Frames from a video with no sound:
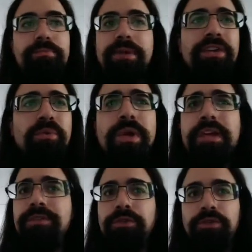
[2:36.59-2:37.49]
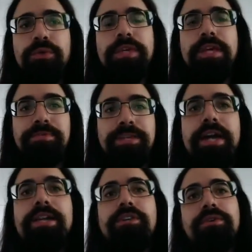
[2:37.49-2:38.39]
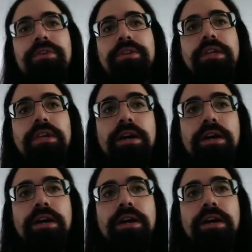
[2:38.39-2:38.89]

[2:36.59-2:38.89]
And by the way, if you do keep tight during the